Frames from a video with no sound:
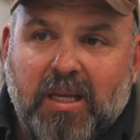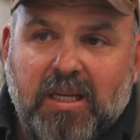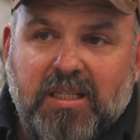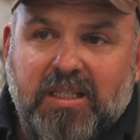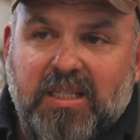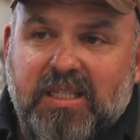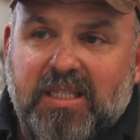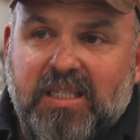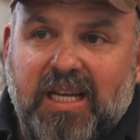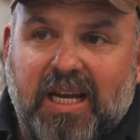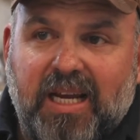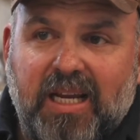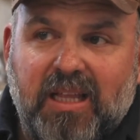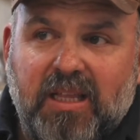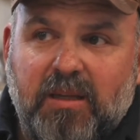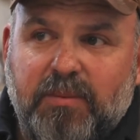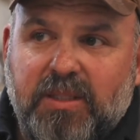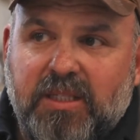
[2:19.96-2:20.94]

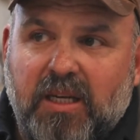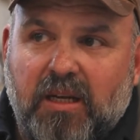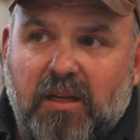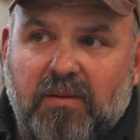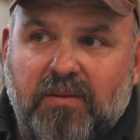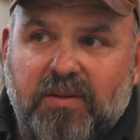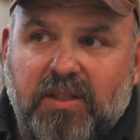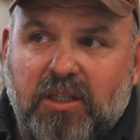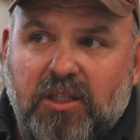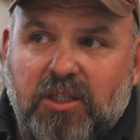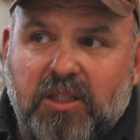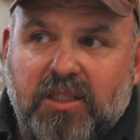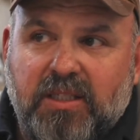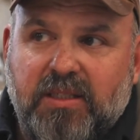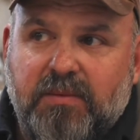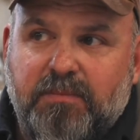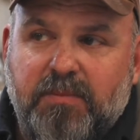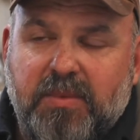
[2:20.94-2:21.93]
sustain themselves and
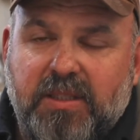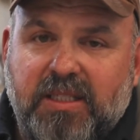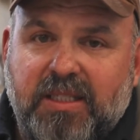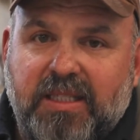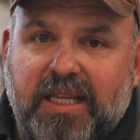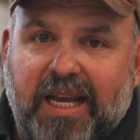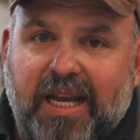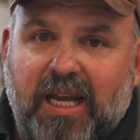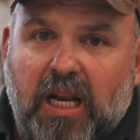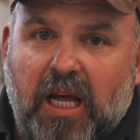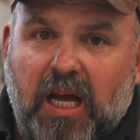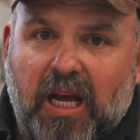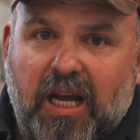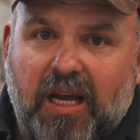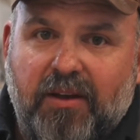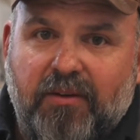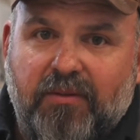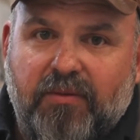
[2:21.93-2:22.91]
just stay
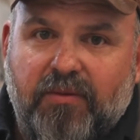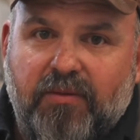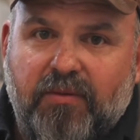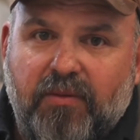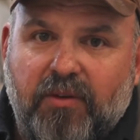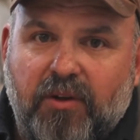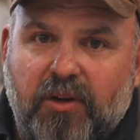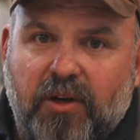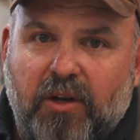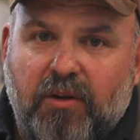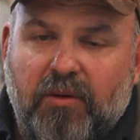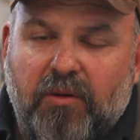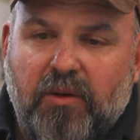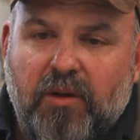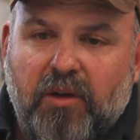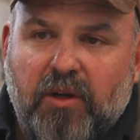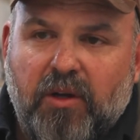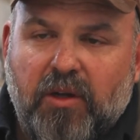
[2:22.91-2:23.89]
alive, you know?
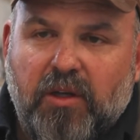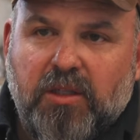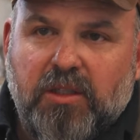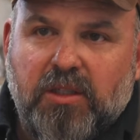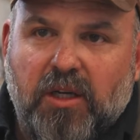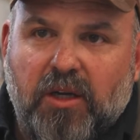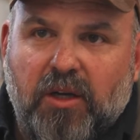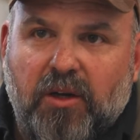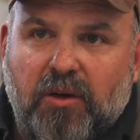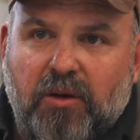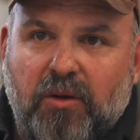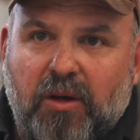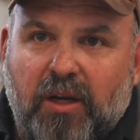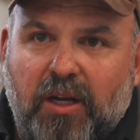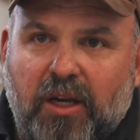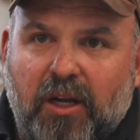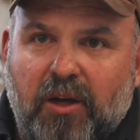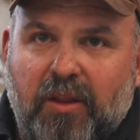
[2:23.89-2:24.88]
So
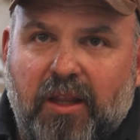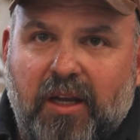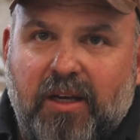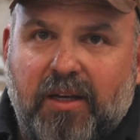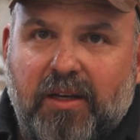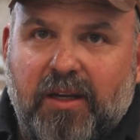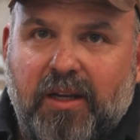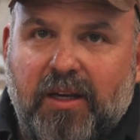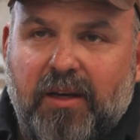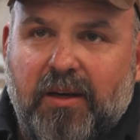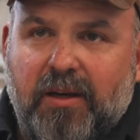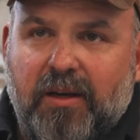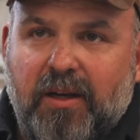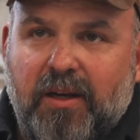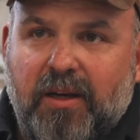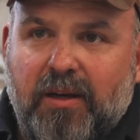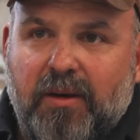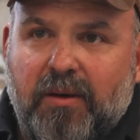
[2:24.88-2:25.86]
I know that
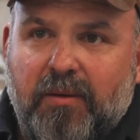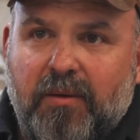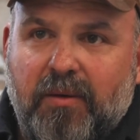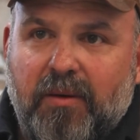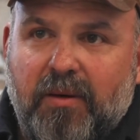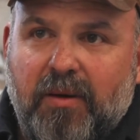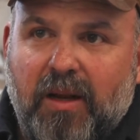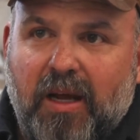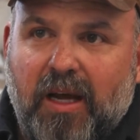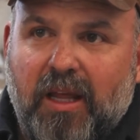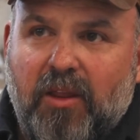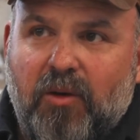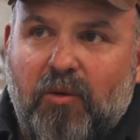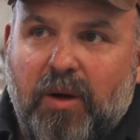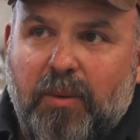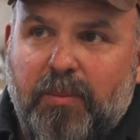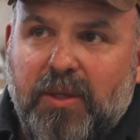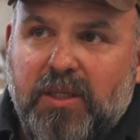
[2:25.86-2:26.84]
in
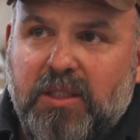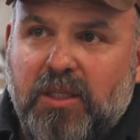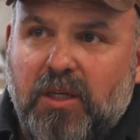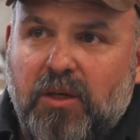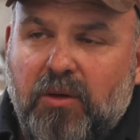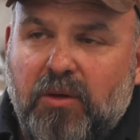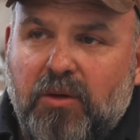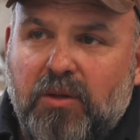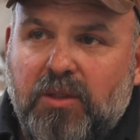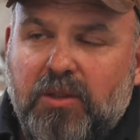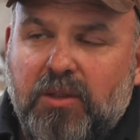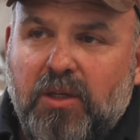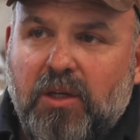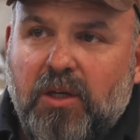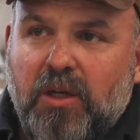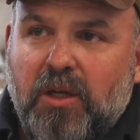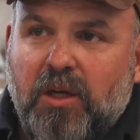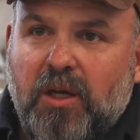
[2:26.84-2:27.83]
other episodes,
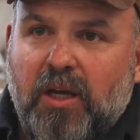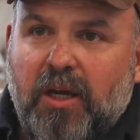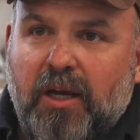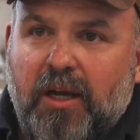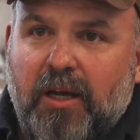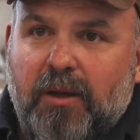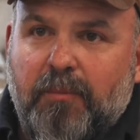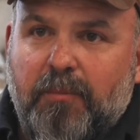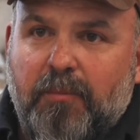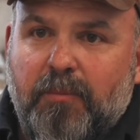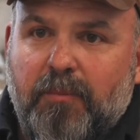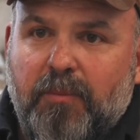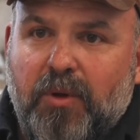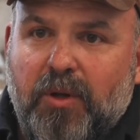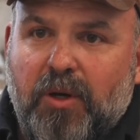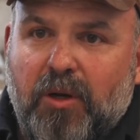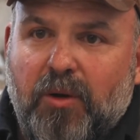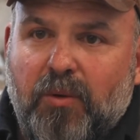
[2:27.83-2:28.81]

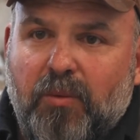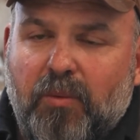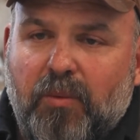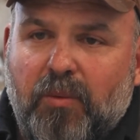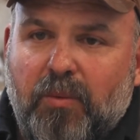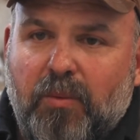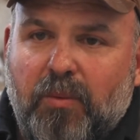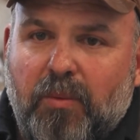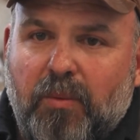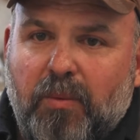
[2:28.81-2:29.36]
you know,